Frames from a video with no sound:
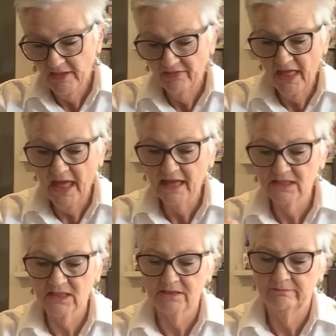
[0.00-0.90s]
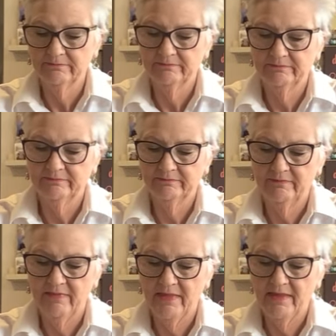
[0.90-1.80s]
that
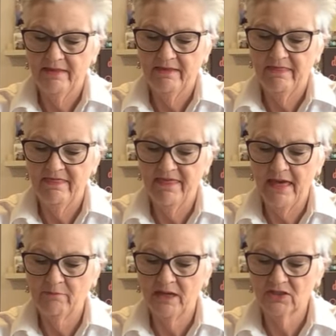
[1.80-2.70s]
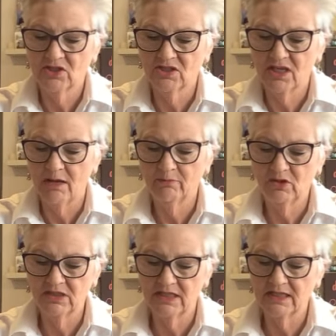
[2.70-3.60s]
that matches up
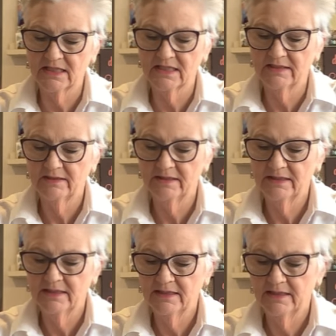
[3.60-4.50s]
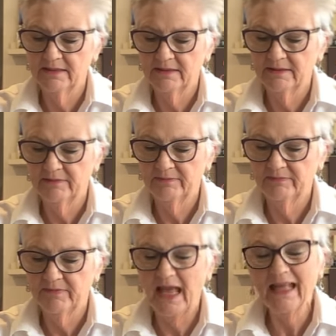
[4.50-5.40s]
because it's
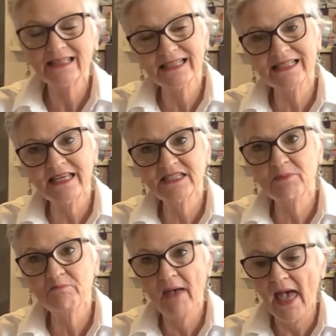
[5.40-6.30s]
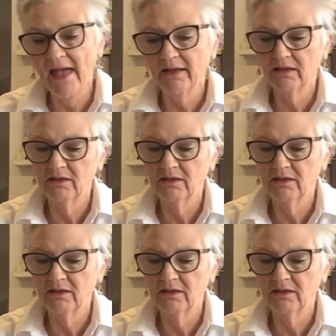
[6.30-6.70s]
at the center back,